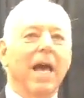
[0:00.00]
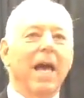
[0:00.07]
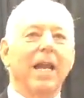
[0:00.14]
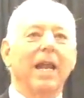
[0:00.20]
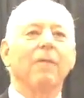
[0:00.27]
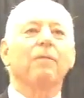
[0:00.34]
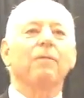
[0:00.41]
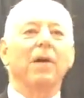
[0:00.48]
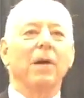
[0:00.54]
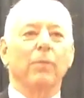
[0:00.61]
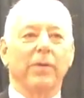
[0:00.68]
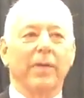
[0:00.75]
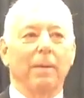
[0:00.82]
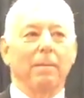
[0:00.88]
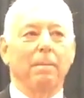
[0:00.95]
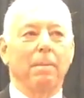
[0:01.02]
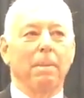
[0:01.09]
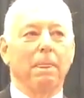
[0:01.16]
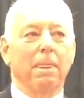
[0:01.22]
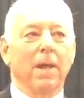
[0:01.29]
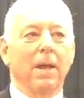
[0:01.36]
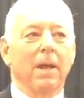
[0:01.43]
and have fun with them.
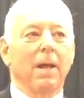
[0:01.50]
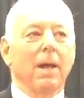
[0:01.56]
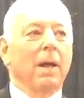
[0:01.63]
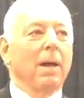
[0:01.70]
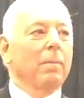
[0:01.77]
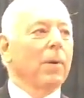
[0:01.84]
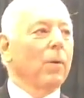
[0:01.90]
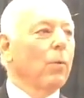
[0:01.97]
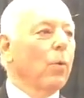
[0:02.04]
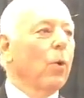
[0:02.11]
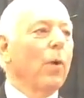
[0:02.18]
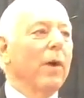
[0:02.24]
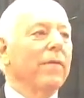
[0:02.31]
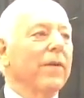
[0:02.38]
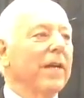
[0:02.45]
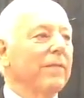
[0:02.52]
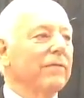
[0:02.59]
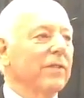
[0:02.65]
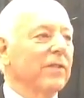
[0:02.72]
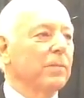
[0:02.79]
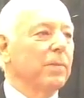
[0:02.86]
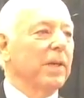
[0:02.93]
But whoever
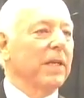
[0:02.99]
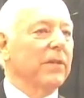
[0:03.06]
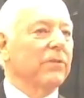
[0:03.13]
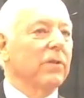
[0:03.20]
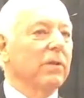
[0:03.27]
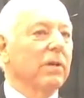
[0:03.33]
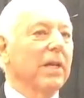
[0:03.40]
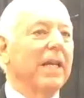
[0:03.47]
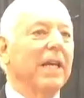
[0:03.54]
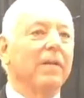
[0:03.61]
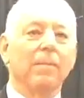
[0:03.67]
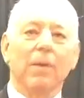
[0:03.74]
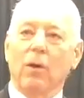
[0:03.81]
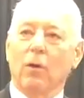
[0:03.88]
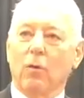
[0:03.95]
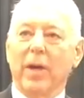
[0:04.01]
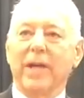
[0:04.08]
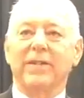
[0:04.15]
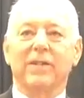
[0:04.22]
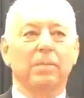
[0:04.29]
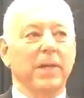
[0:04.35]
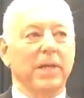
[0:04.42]
gives a speech, give them a
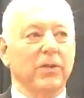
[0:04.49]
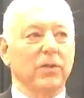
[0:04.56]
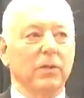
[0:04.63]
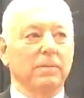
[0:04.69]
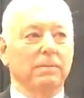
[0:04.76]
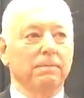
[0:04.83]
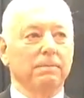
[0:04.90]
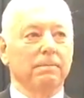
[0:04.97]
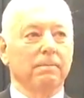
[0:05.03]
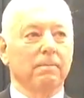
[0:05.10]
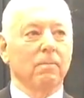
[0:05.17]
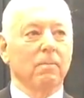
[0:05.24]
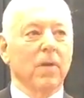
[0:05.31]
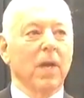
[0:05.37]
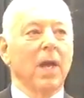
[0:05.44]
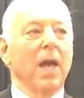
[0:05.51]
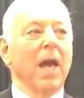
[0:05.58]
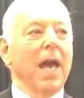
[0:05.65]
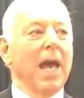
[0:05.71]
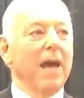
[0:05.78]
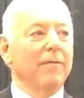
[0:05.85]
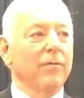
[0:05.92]
great speech.
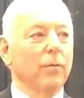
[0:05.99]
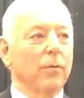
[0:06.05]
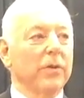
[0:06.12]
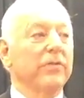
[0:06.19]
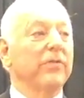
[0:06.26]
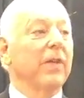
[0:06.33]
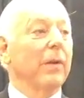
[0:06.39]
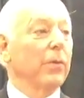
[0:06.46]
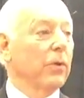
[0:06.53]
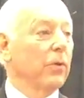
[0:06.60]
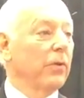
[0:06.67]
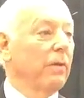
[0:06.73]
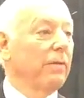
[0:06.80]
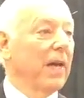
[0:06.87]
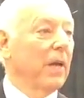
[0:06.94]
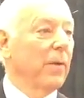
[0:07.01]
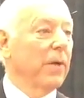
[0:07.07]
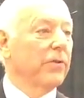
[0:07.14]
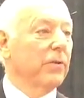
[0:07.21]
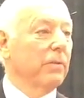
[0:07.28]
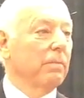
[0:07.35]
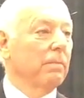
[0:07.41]
Afterwards, then we do the
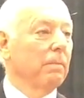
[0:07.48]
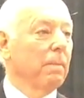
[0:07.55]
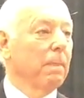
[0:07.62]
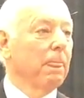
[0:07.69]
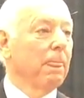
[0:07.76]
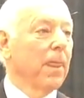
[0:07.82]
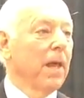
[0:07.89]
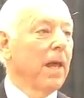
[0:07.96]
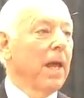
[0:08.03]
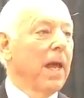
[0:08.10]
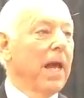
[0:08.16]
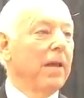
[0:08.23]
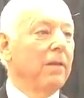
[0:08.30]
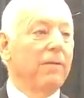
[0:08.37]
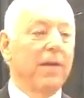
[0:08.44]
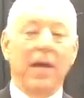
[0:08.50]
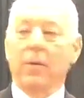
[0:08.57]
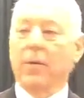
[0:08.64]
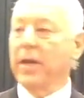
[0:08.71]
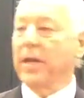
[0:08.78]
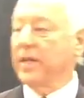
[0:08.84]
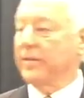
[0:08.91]
evaluation. And the
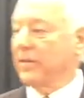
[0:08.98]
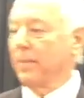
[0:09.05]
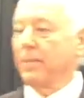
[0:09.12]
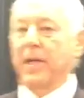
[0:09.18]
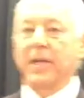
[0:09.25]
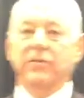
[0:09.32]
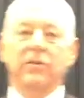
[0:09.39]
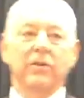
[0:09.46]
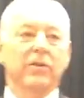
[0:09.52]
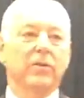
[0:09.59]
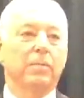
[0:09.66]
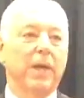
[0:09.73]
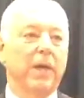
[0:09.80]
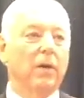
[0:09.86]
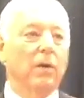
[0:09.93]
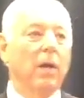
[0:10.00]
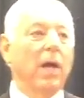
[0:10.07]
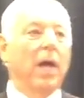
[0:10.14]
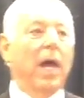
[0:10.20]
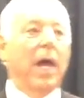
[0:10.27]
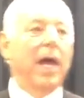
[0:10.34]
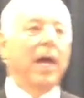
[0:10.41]
evaluator gets up next to the speaker,
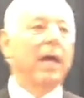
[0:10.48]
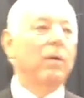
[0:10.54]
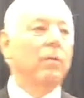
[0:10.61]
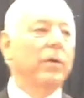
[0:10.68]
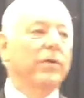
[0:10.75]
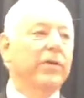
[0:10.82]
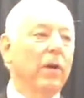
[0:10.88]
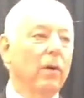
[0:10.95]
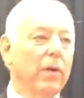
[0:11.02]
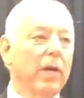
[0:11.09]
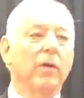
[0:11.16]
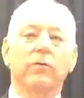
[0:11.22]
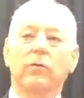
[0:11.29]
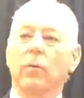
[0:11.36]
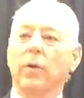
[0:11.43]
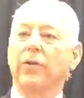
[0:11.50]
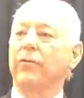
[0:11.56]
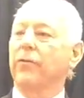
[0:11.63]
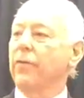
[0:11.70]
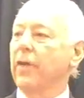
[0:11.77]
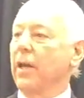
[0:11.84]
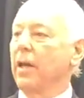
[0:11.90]
and we say, okay, so what did
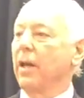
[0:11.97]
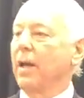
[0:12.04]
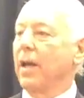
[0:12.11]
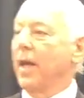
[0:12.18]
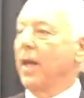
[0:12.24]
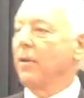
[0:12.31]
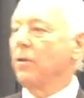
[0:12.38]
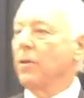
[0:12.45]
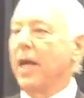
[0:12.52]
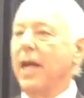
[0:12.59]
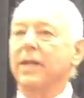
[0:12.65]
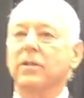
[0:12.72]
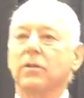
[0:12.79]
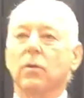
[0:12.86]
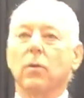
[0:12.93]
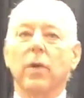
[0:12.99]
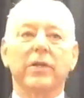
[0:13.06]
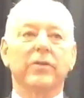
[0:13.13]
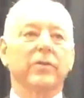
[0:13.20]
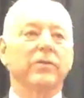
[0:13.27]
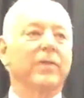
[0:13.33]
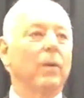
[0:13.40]
you think? And you ask
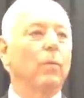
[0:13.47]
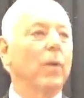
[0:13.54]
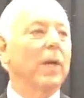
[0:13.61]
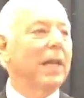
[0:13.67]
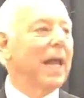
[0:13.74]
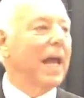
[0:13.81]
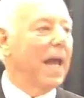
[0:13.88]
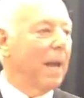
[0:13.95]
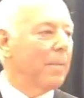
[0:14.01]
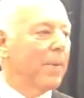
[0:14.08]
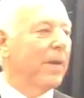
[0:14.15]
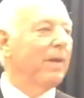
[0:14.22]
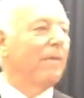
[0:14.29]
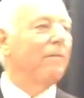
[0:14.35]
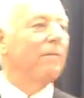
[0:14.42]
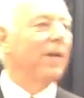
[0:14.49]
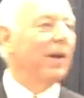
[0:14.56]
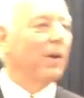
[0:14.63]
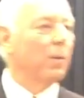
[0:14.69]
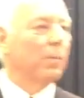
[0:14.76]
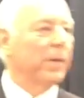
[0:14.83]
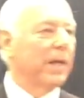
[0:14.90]
questions. And what will happen,
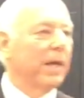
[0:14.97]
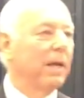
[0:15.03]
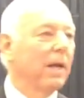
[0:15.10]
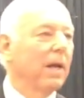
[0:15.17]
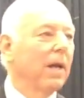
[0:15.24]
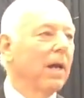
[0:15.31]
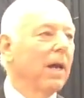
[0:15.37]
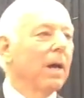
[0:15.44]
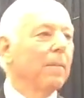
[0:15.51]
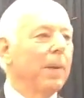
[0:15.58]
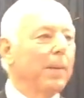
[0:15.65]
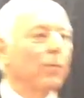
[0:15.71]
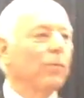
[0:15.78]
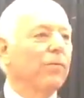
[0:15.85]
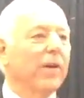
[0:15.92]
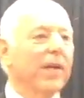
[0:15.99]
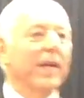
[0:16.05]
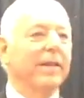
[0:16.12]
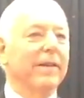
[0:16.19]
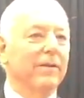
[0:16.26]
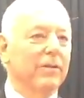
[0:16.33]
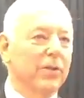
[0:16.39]
invariably, people will
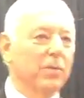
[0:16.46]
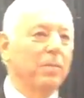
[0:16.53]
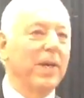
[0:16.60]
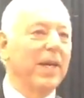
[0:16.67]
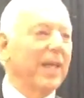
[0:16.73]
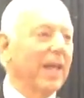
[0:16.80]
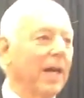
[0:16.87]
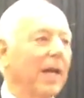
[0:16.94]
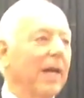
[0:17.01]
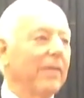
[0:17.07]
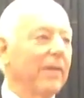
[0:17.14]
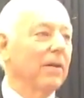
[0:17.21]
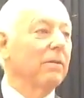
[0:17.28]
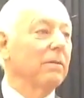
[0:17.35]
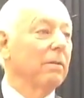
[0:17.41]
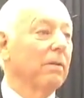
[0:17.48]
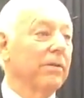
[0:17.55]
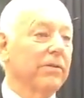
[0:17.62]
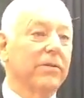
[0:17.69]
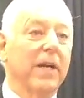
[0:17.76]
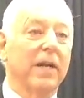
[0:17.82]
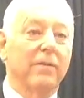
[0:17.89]
forget they're speaking, and they'll
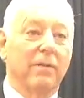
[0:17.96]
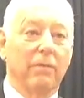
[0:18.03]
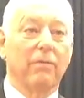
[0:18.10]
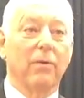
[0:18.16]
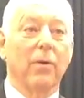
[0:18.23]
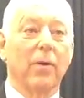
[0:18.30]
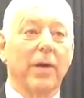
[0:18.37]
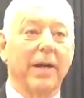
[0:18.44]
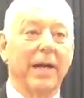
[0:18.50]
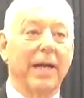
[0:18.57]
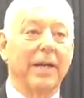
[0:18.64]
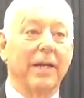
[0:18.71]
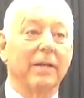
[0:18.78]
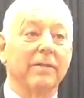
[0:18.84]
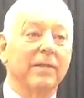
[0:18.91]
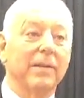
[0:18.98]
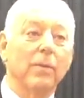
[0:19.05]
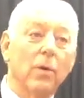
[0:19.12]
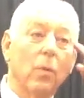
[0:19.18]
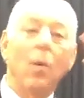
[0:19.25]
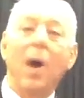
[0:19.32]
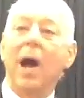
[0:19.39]
start to throw out an idea, and
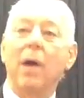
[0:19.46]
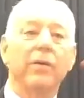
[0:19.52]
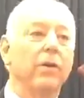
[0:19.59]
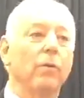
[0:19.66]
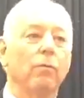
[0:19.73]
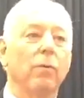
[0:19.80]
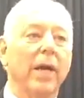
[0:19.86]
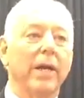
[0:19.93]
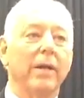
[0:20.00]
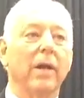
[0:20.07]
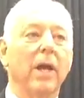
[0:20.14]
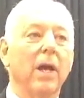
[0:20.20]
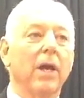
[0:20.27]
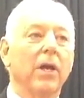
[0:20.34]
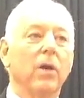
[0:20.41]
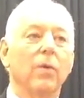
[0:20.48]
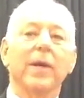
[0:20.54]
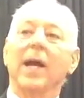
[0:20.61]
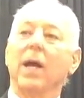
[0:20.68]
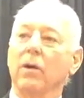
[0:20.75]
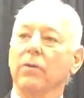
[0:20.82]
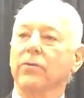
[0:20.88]
someone will go, wow, you're right. You know, and
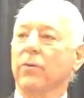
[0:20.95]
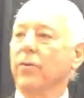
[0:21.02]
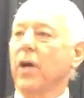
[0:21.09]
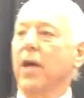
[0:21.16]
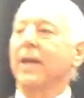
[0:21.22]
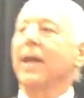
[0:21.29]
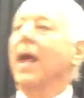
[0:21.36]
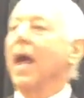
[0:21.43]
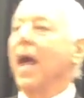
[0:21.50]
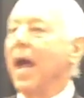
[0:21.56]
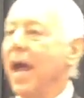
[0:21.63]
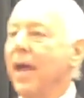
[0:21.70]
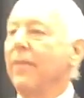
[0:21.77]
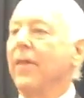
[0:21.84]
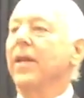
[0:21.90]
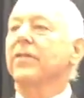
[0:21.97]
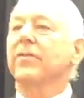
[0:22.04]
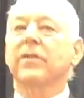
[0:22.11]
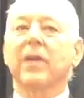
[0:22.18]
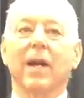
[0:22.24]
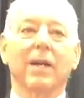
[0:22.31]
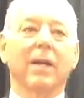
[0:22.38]
I also thought, and they
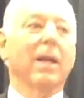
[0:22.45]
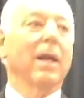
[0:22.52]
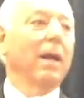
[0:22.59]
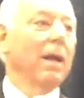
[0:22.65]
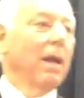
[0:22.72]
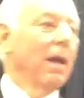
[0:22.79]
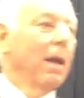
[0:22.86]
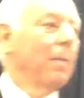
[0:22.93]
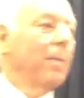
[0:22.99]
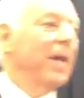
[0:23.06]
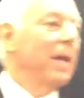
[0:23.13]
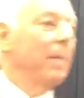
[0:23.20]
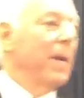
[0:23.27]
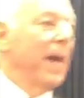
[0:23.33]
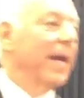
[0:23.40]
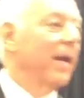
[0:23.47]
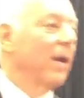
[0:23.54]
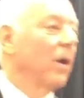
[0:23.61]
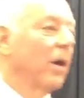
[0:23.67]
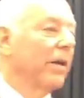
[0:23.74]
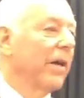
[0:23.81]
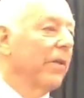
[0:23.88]
start
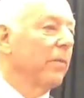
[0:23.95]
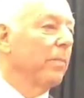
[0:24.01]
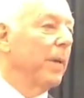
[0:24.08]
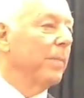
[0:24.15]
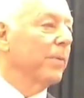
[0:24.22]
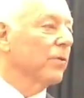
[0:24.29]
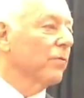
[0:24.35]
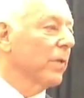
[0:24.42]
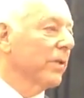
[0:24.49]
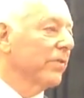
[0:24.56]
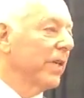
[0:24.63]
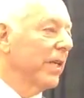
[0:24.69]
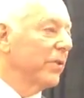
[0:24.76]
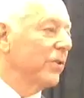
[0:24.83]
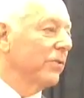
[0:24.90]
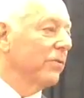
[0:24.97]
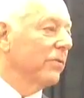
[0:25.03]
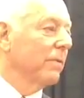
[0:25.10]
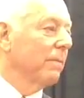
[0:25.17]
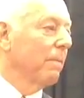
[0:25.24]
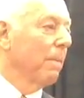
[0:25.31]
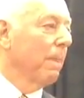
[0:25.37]
piggybacking on other people's realizations.